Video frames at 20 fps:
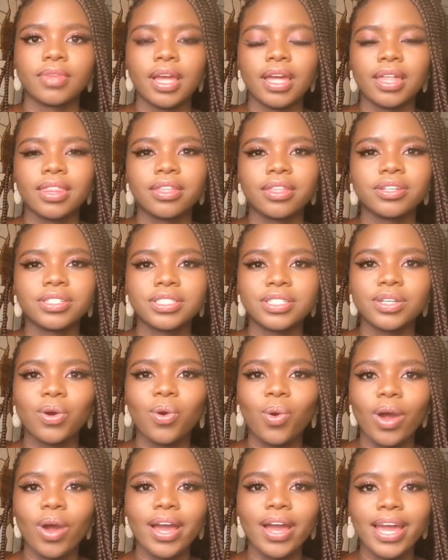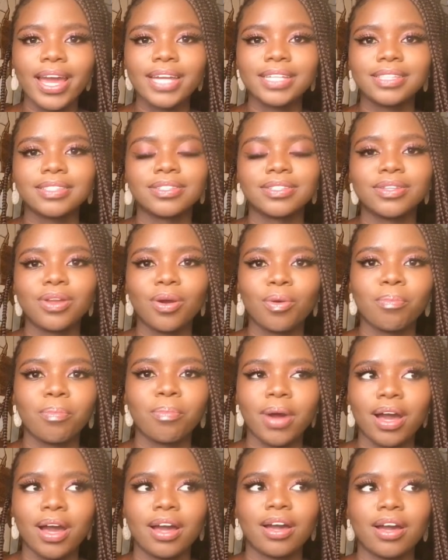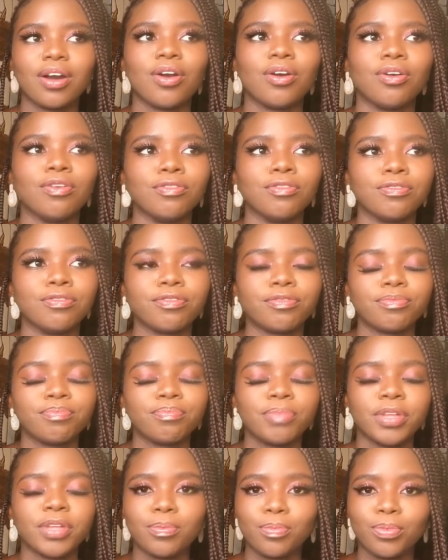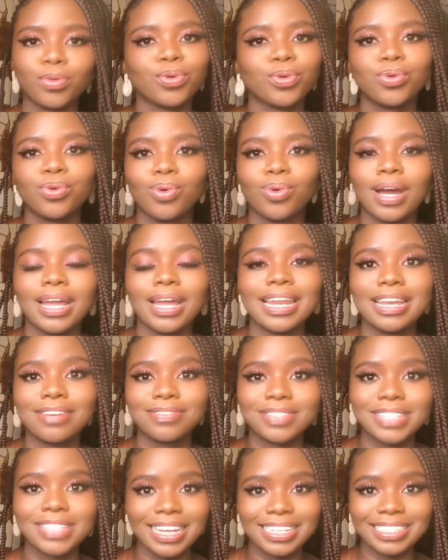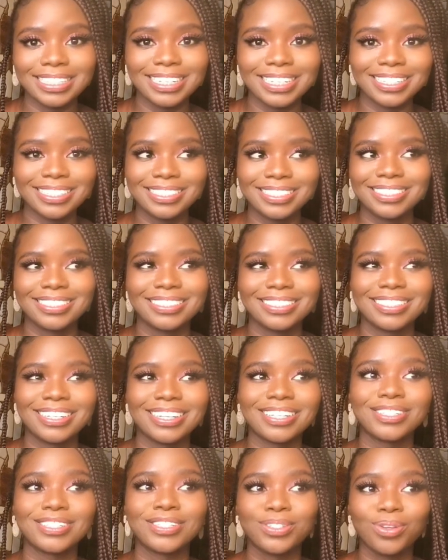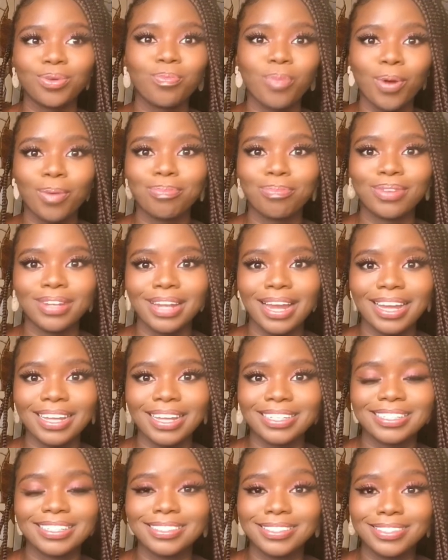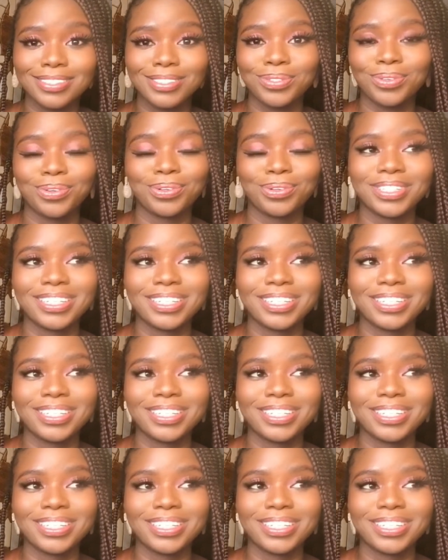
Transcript: there's a quite number of people who are left-handed they're so popular in this world